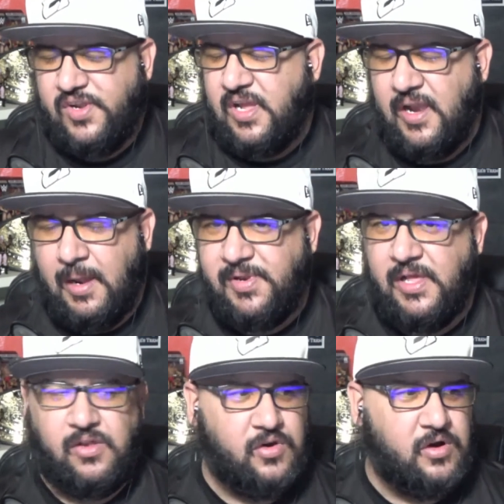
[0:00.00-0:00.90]
I'm
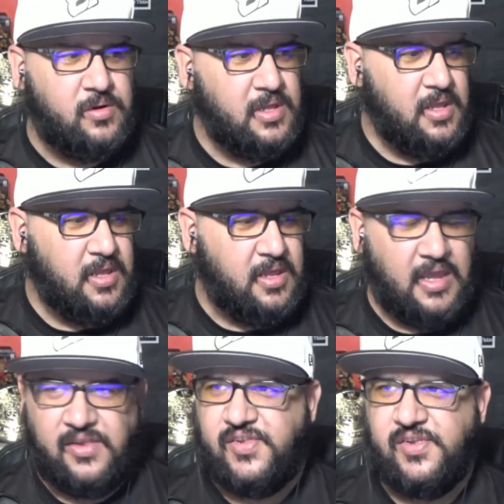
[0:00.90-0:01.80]
telling y'all,
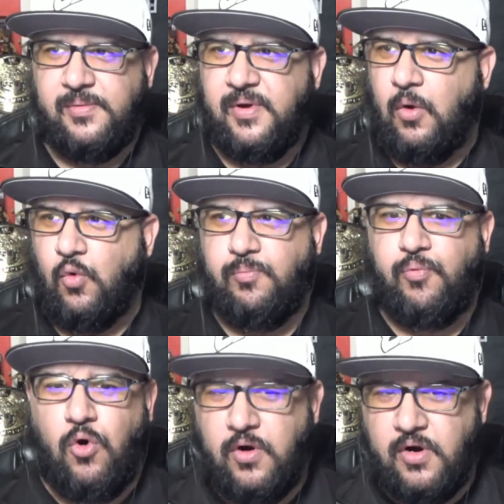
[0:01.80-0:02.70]
it's a
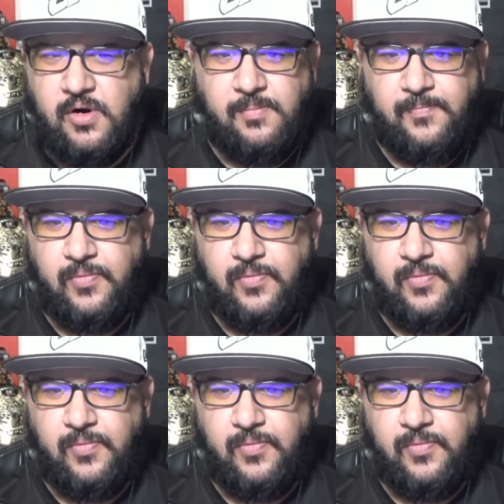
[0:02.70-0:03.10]
reporter